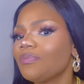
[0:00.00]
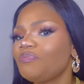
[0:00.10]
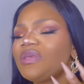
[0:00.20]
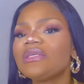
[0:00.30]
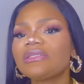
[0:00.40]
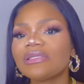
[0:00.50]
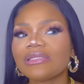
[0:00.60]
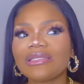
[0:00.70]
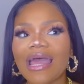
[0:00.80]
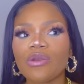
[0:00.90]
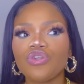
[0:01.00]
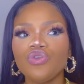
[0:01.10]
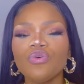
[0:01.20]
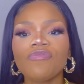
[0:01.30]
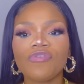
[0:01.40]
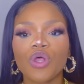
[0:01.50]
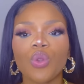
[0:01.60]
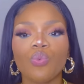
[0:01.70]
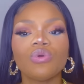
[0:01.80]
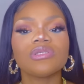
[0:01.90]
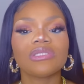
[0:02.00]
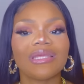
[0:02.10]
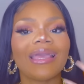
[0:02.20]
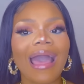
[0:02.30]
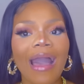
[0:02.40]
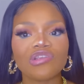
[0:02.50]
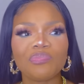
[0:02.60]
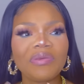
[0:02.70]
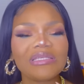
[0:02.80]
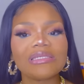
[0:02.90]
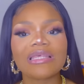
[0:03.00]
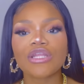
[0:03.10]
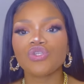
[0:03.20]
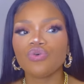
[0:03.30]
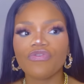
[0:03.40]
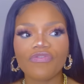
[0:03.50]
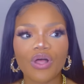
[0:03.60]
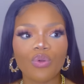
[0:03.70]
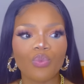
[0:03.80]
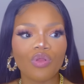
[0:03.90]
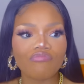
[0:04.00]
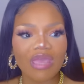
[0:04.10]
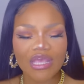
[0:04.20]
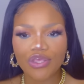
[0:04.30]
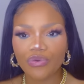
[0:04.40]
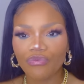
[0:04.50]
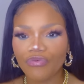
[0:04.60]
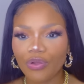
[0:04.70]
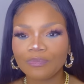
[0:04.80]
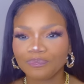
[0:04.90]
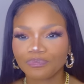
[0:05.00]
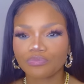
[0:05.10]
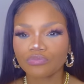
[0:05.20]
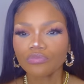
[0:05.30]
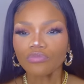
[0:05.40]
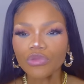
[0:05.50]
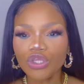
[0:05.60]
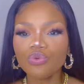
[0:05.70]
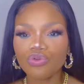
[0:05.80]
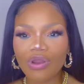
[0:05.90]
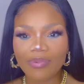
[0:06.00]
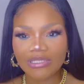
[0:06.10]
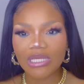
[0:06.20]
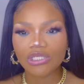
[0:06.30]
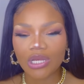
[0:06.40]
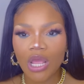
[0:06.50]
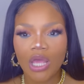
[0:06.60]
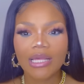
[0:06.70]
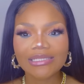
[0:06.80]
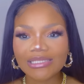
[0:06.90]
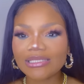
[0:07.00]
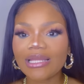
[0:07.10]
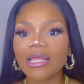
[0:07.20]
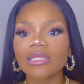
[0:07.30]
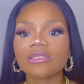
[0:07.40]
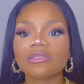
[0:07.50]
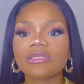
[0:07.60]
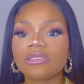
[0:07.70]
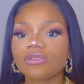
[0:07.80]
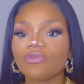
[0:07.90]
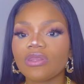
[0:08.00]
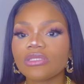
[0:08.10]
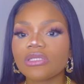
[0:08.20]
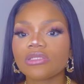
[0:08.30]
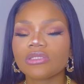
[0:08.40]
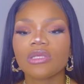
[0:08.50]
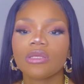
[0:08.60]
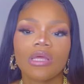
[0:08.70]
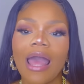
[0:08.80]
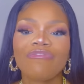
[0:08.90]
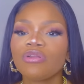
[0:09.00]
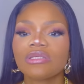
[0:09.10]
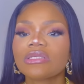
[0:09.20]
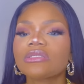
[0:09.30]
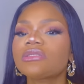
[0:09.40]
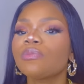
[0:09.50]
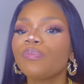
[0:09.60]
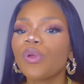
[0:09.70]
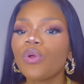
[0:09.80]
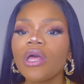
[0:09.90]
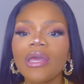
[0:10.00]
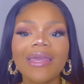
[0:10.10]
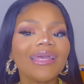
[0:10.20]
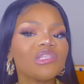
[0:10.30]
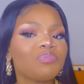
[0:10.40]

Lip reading: pieces that you feel will stick out, pieces that you feel will make you feel it will grab attention. Because just like this is I feel this is simple, it's